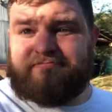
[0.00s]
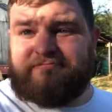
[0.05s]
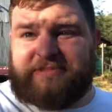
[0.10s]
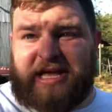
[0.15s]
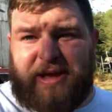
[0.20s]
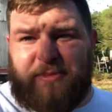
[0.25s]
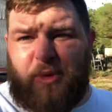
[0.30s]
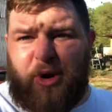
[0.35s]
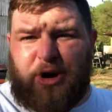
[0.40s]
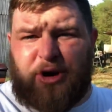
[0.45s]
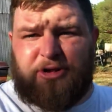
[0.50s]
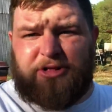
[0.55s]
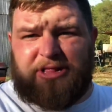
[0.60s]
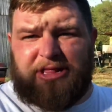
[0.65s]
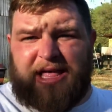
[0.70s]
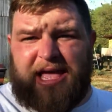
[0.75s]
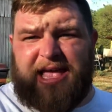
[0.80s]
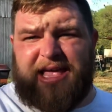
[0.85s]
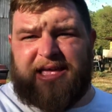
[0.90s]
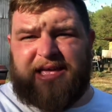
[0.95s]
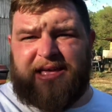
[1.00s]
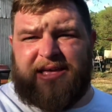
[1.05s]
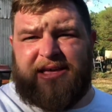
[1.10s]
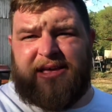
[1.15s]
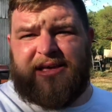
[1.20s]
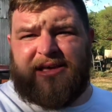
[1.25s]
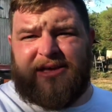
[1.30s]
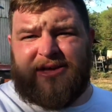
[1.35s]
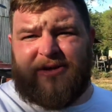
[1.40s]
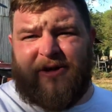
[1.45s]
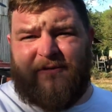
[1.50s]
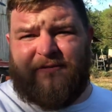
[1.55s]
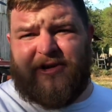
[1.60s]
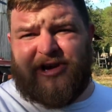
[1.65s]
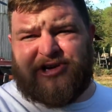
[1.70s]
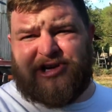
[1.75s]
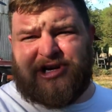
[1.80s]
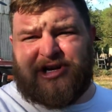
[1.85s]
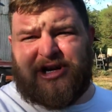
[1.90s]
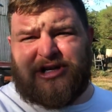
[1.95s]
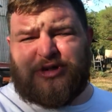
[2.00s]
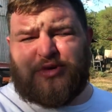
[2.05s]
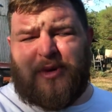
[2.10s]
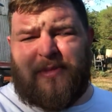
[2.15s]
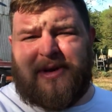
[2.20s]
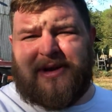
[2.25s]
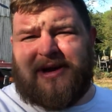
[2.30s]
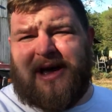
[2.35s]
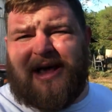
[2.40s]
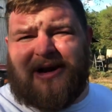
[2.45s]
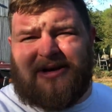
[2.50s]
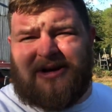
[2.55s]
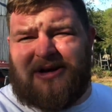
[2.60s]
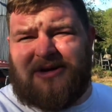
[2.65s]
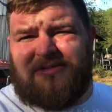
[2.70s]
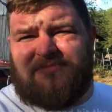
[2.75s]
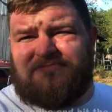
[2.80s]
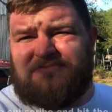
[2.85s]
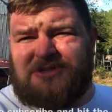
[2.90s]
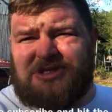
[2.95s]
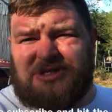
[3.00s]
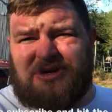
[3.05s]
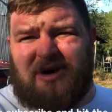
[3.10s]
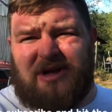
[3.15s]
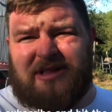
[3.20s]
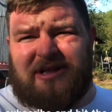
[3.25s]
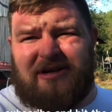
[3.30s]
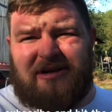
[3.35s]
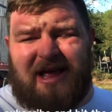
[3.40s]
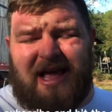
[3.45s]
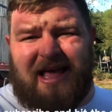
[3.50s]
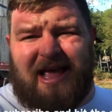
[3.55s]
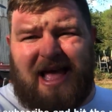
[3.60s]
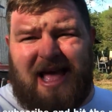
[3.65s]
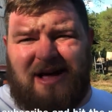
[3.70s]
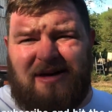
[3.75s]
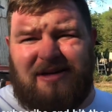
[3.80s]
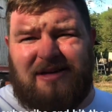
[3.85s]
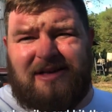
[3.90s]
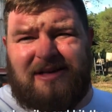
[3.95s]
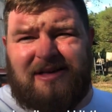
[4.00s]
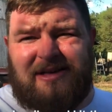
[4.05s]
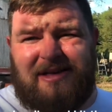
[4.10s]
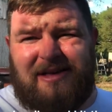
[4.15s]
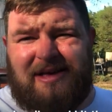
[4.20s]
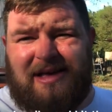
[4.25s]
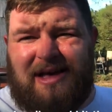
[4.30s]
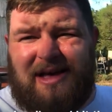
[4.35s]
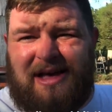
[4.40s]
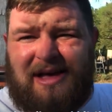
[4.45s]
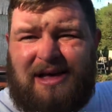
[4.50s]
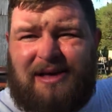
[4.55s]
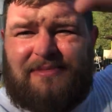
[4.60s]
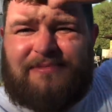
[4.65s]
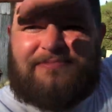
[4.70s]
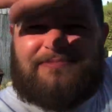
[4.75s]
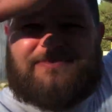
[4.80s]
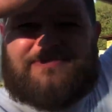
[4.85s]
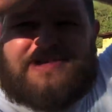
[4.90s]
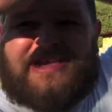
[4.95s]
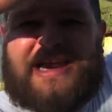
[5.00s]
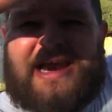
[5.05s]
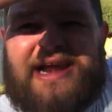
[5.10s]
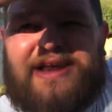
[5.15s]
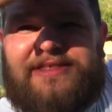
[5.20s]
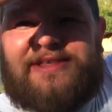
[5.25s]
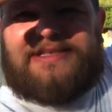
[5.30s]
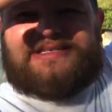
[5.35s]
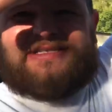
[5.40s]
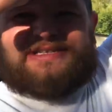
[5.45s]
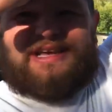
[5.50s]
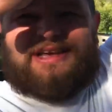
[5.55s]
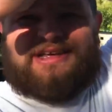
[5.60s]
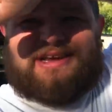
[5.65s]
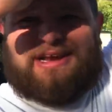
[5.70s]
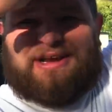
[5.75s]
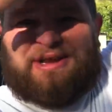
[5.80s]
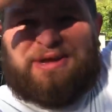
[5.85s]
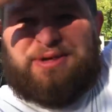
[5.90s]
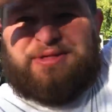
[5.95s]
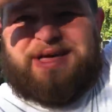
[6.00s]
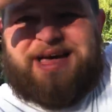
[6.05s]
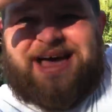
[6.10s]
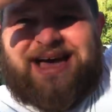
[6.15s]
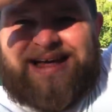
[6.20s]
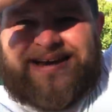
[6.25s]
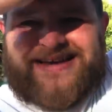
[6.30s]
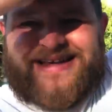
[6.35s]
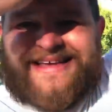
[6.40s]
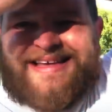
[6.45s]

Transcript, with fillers: Take Margo to the lake, go fishing, go swimming. I don't know. Just go out there and hang out. Um, get out of this sun. I know that.